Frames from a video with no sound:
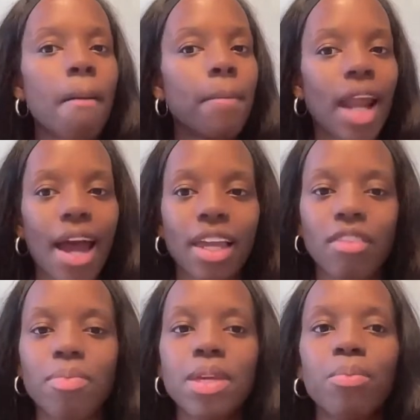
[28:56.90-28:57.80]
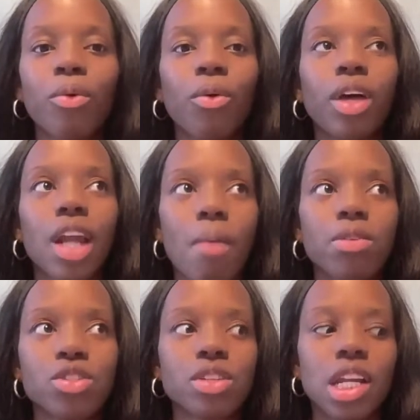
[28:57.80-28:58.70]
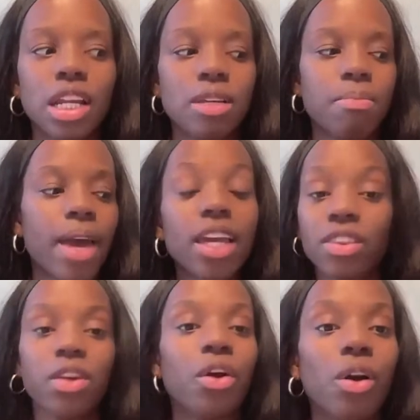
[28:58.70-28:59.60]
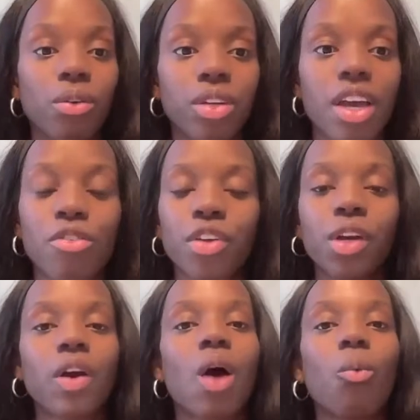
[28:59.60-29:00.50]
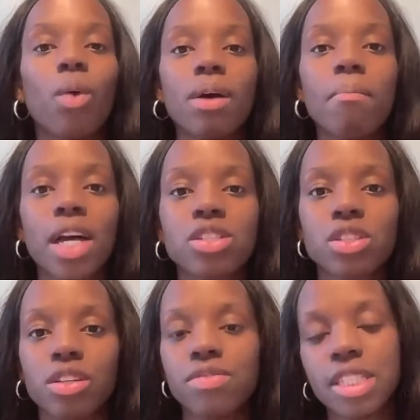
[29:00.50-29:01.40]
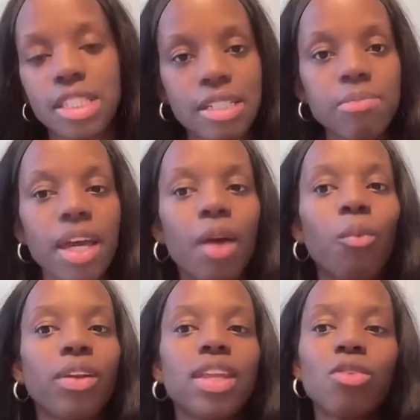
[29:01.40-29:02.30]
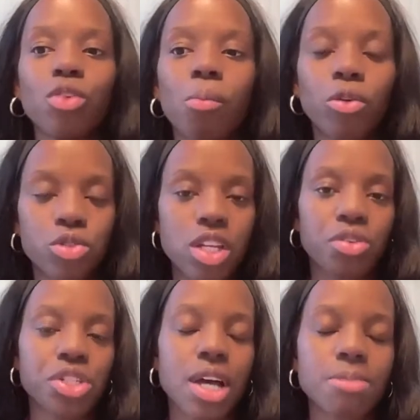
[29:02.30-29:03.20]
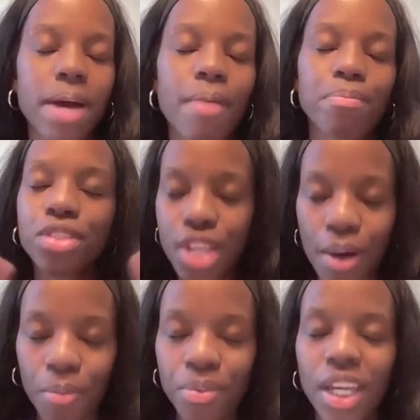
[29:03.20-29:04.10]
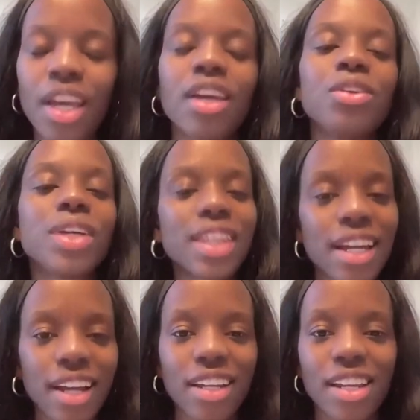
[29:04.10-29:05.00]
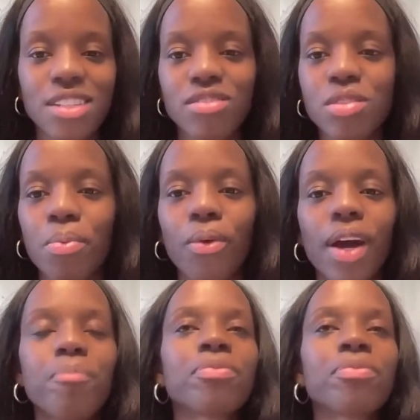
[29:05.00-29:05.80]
but I give people an opportunity to make it their own and figure out what best serves them and what they feel most energized by. So you get that 90 days of support.